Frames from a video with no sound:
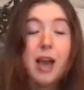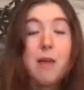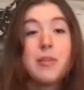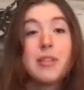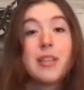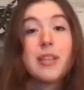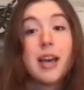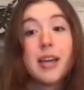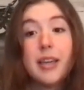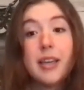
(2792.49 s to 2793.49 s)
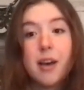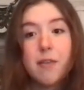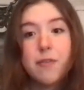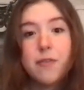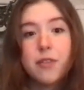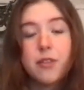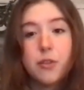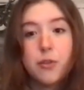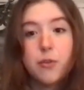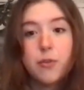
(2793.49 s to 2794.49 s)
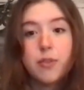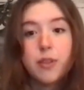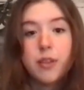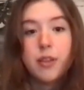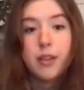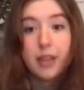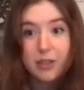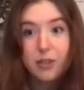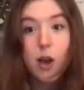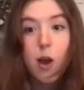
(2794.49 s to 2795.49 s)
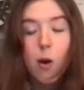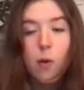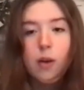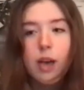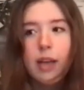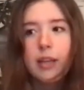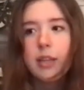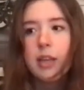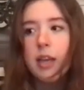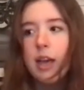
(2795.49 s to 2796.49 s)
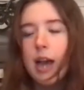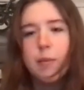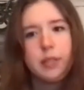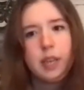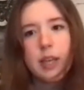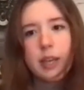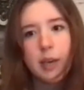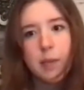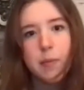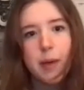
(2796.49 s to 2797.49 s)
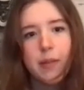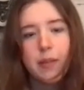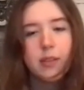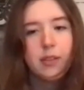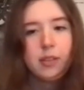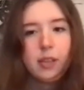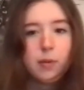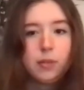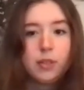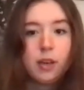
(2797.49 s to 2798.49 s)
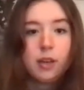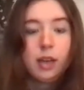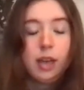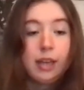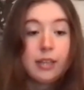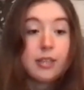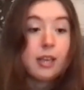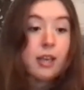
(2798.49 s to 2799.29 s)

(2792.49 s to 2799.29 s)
I was lucky enough to get to go, and I'd been telling him about this since I was young, and